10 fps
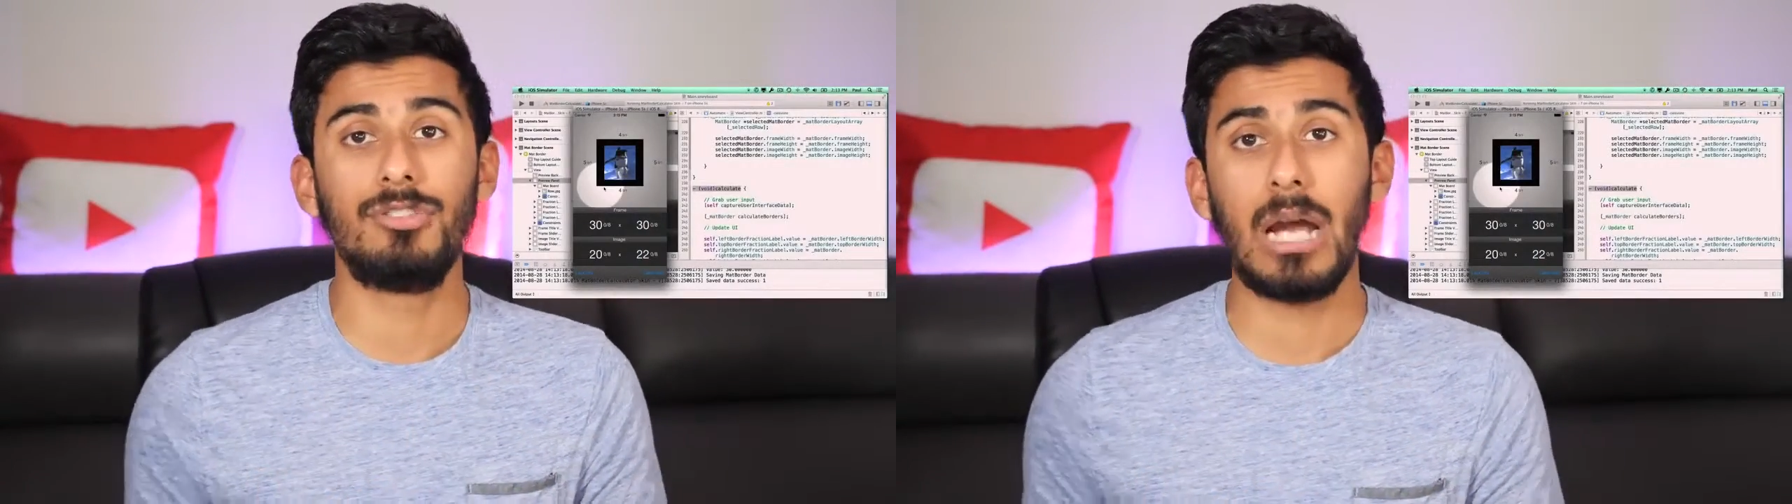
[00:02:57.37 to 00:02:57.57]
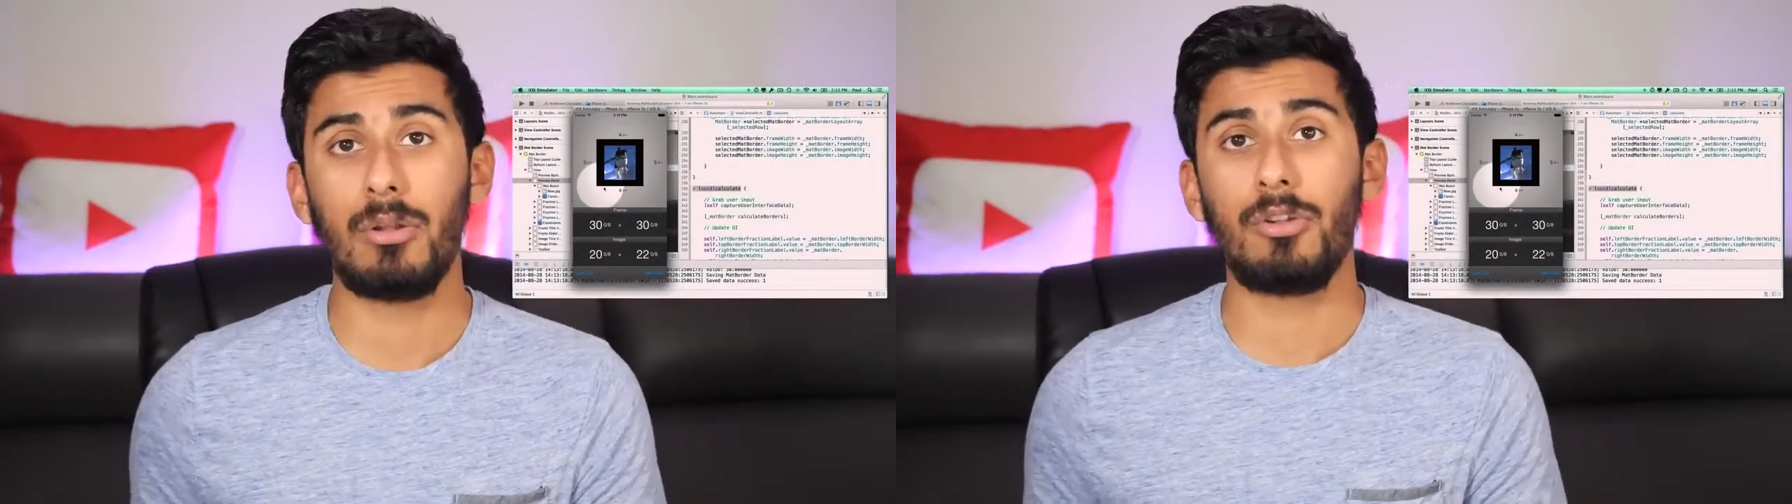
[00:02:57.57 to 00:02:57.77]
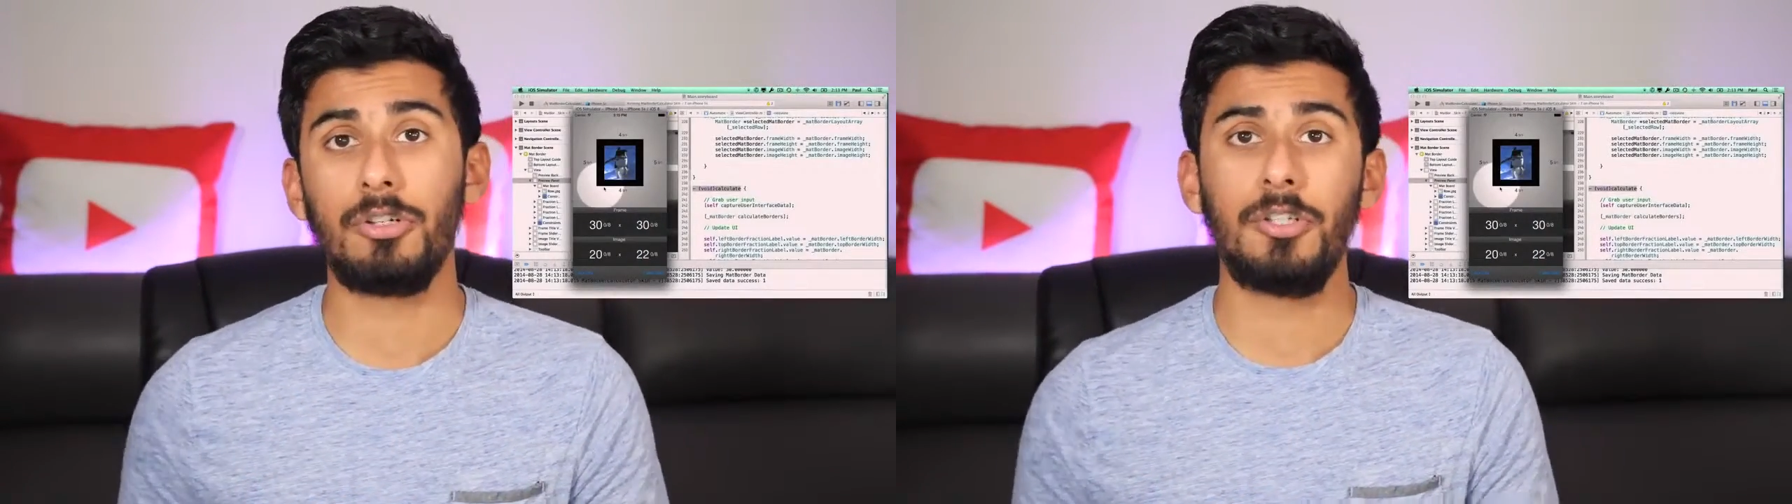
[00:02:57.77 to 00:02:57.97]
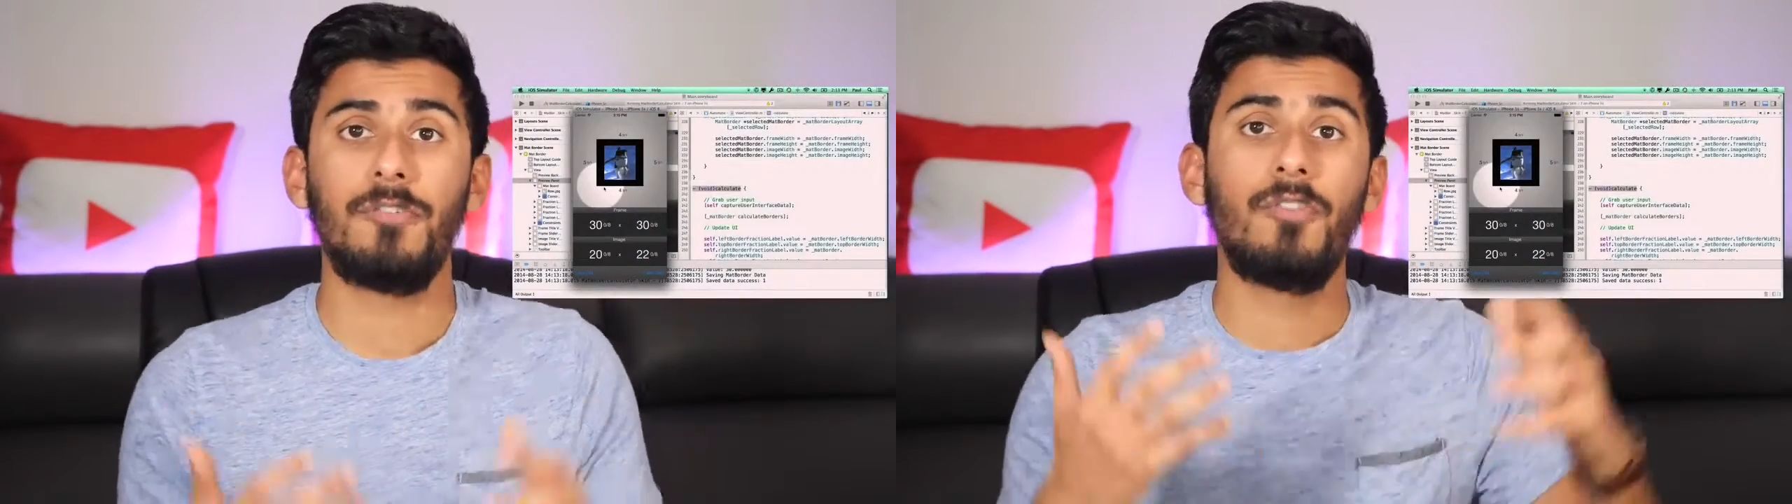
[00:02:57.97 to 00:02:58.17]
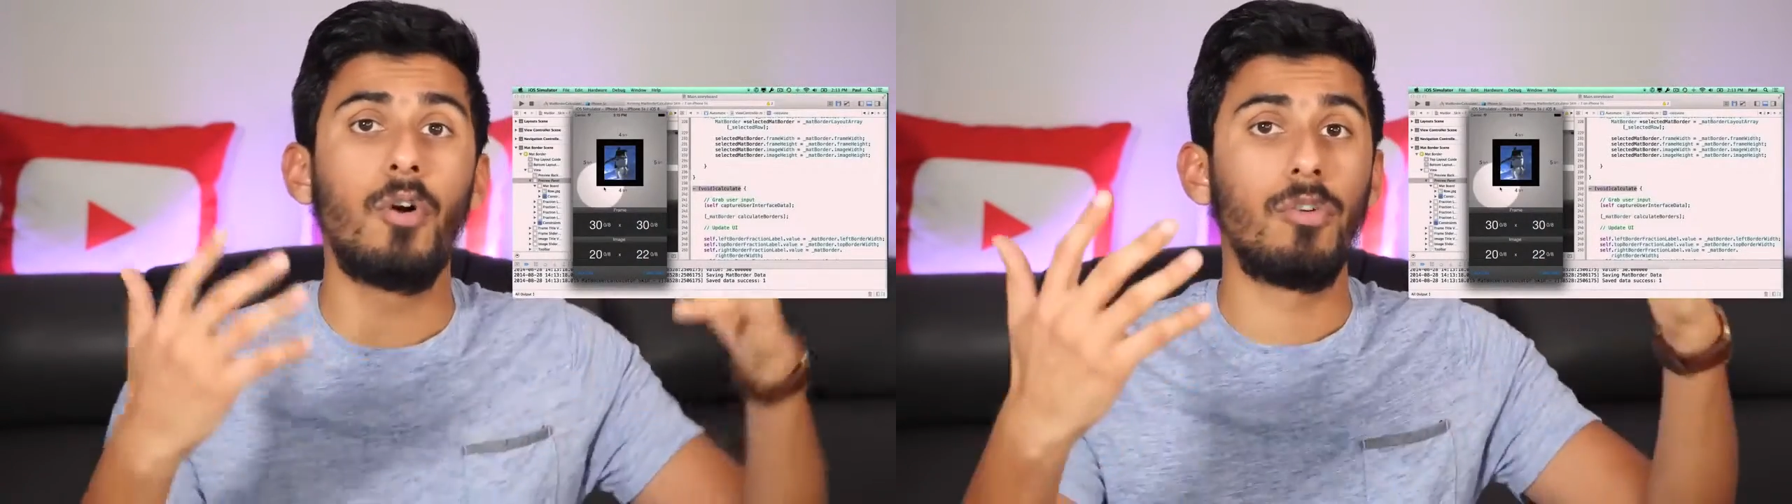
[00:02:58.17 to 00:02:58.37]
download on
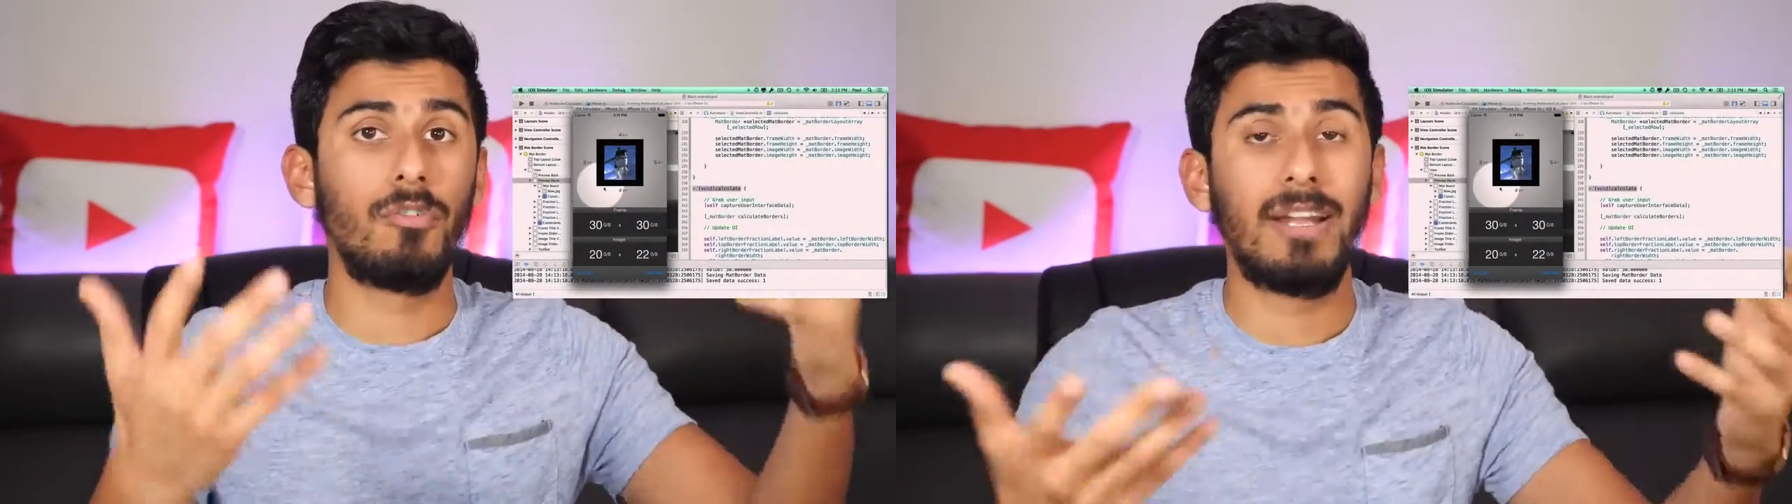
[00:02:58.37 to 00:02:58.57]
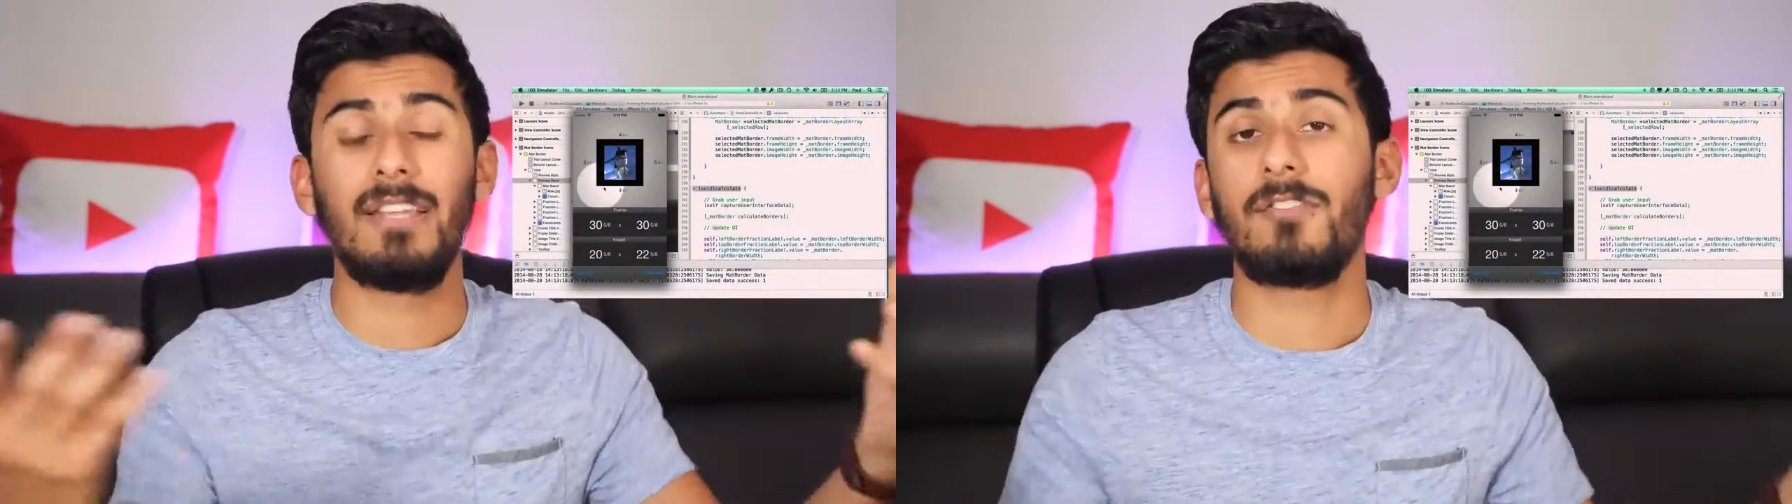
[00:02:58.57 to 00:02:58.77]
your phone, right?